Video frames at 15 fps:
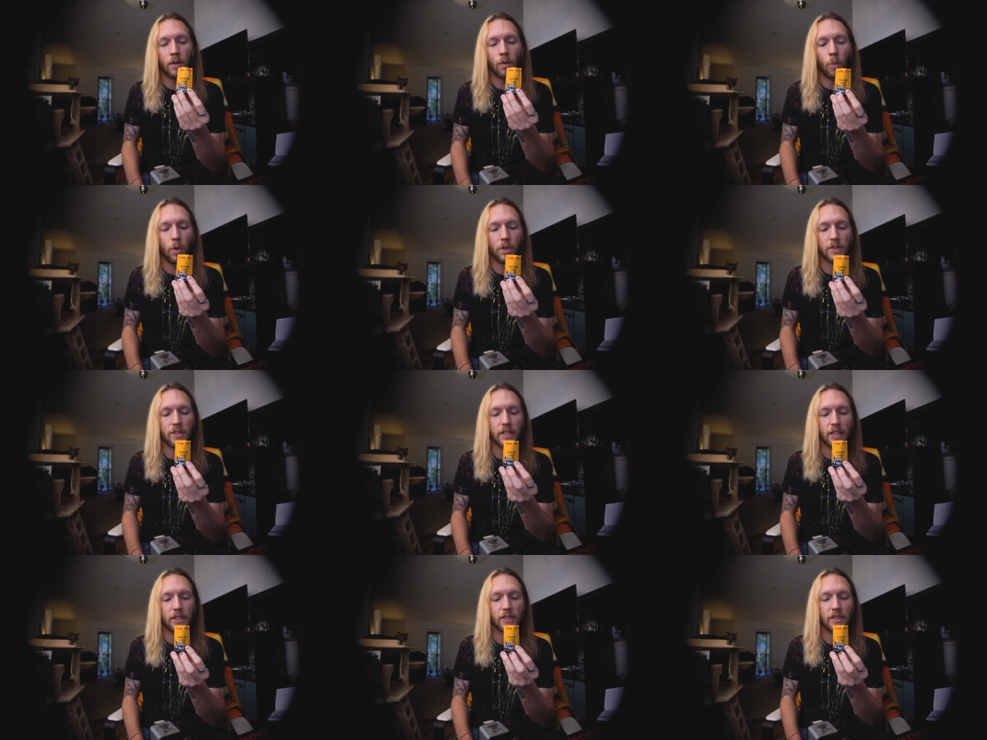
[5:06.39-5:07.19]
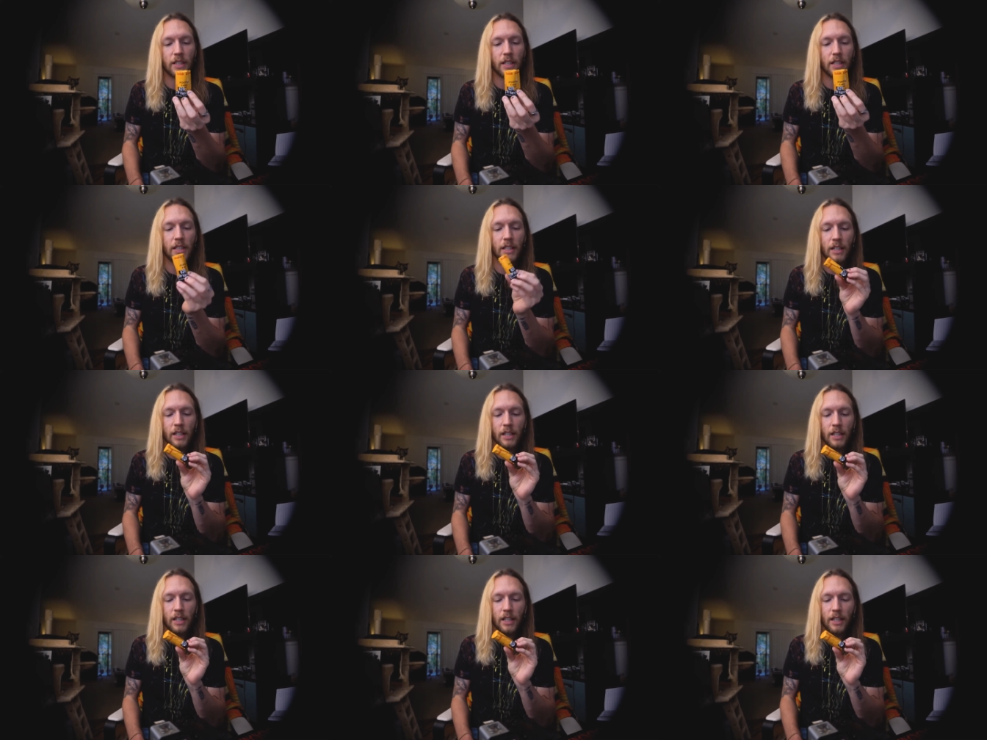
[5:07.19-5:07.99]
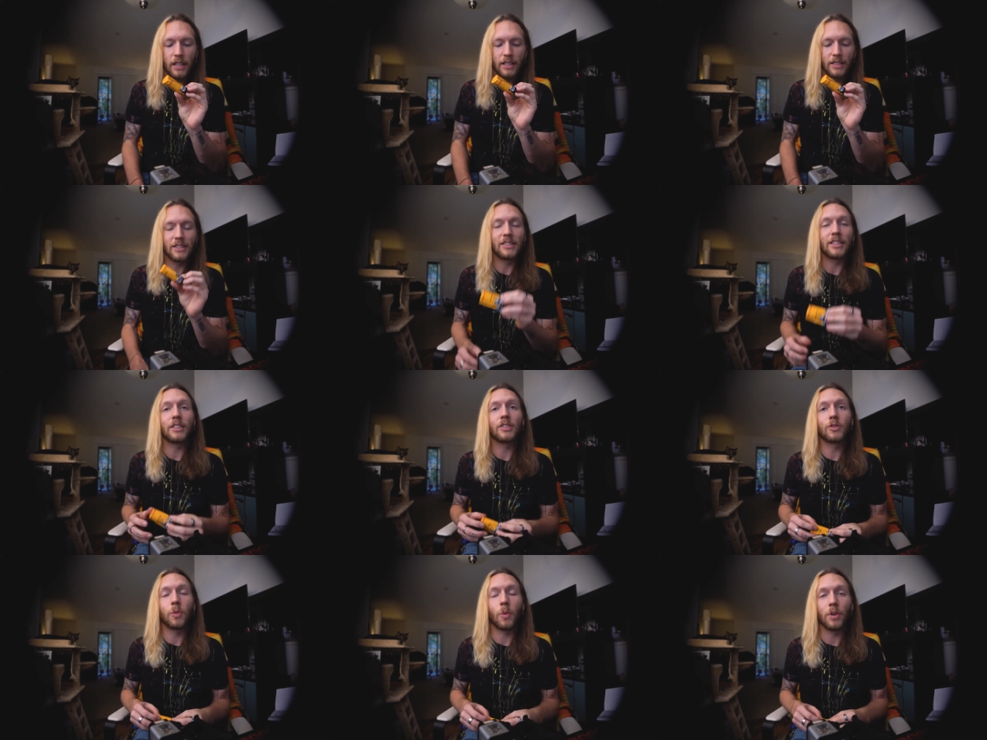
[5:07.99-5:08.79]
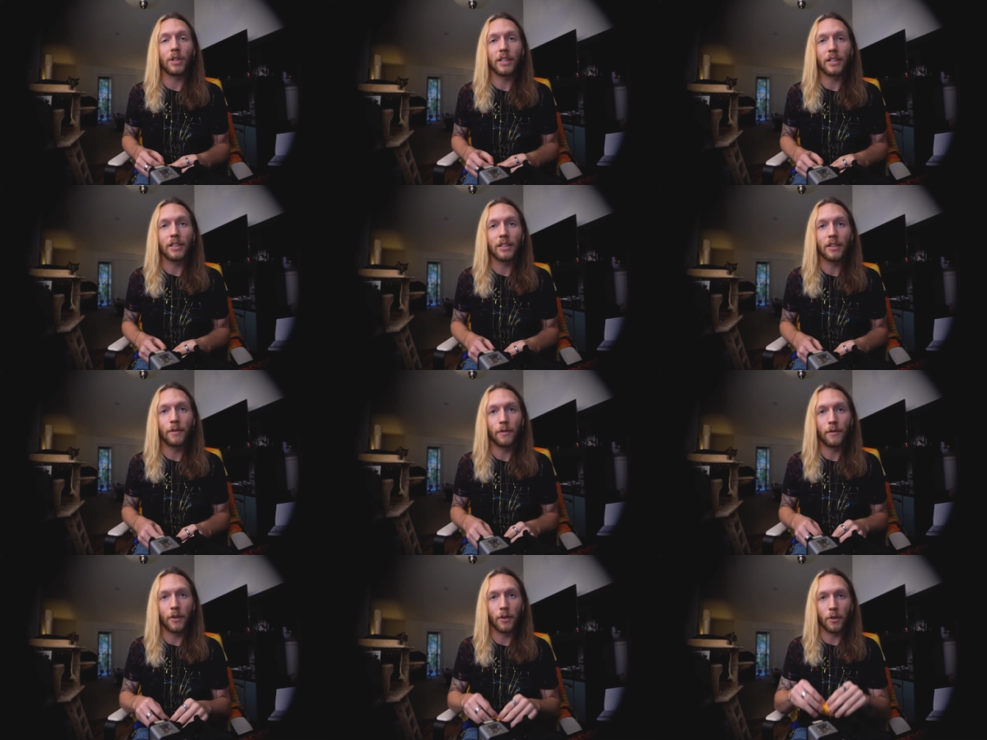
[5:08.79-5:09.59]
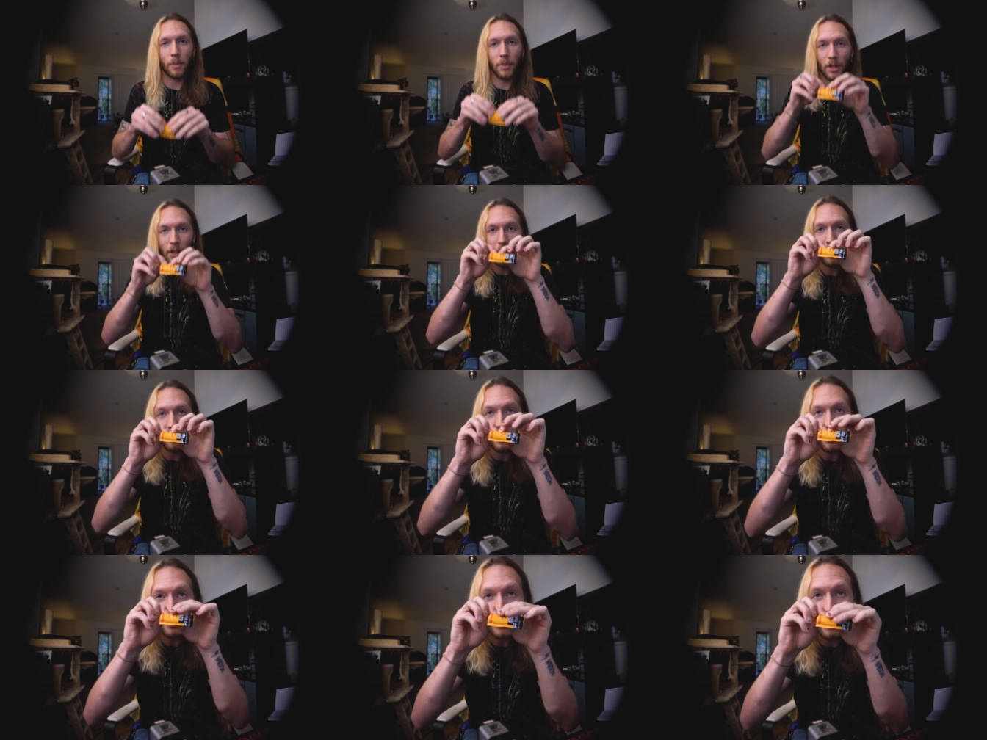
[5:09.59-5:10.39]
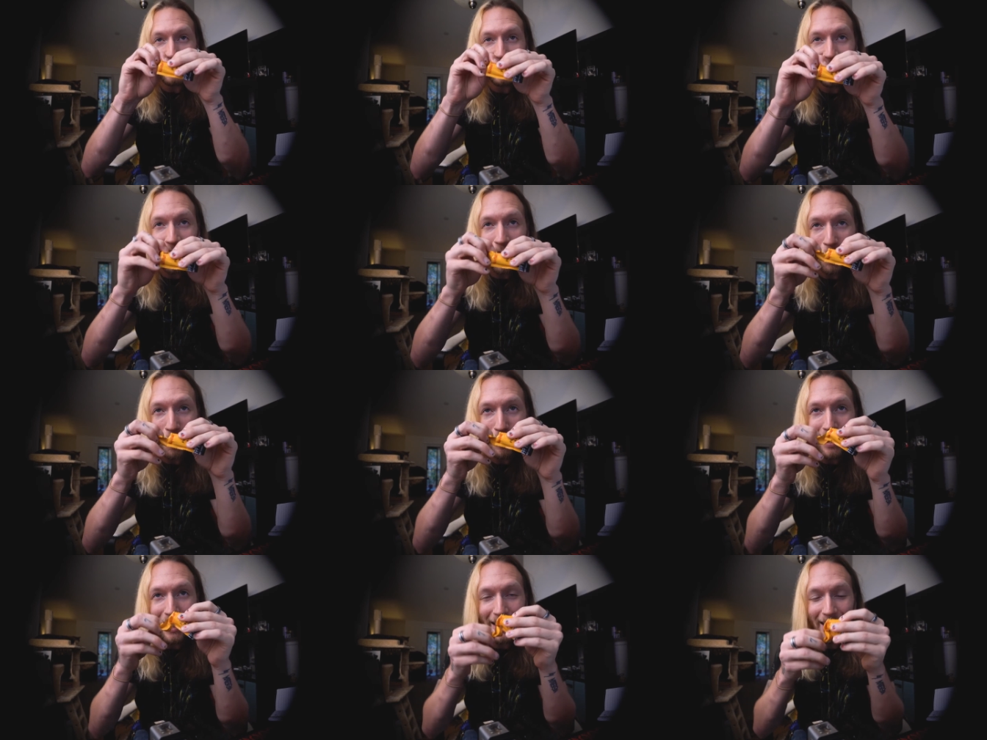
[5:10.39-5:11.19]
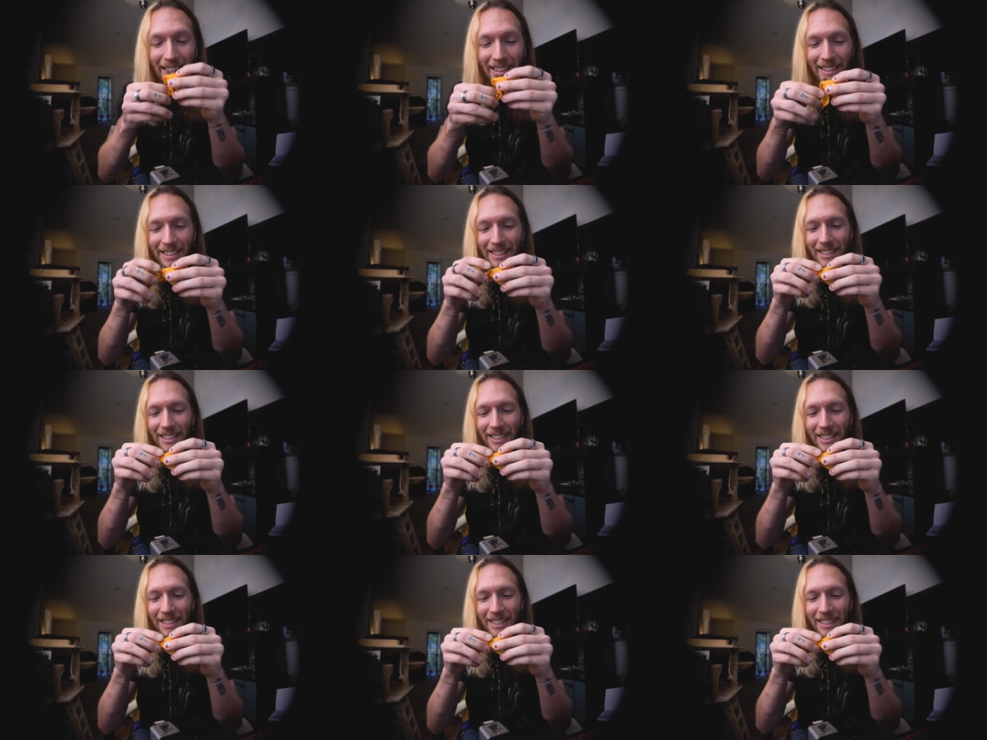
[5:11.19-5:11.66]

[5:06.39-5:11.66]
160 620 film. Let's get it open.